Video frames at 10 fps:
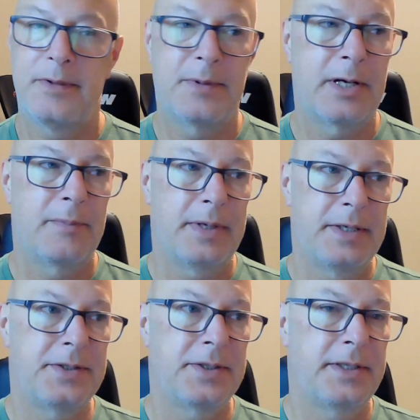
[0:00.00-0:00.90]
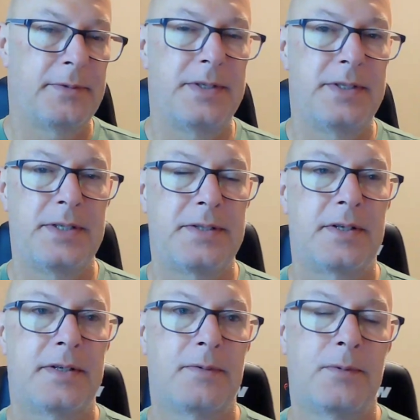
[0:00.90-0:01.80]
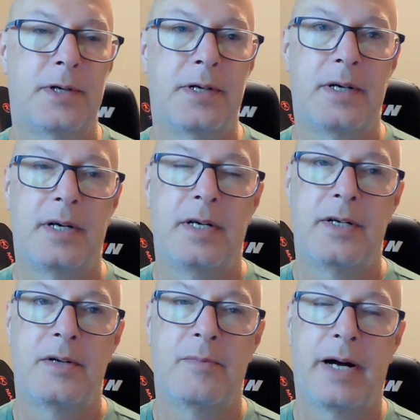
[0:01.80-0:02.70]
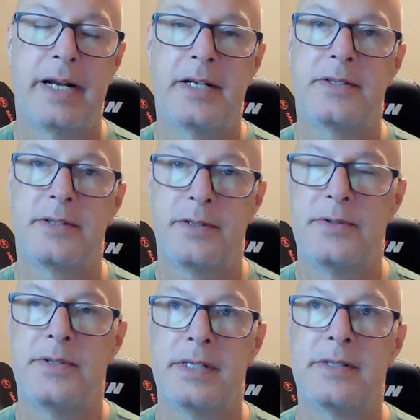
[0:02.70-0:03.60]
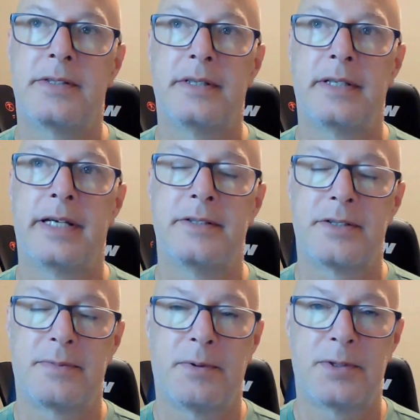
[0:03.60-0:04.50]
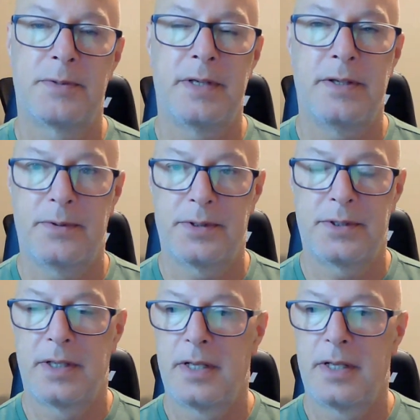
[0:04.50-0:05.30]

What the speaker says: you become insulin resistant, where your body doesn't use the insulin that it's supposed to be used.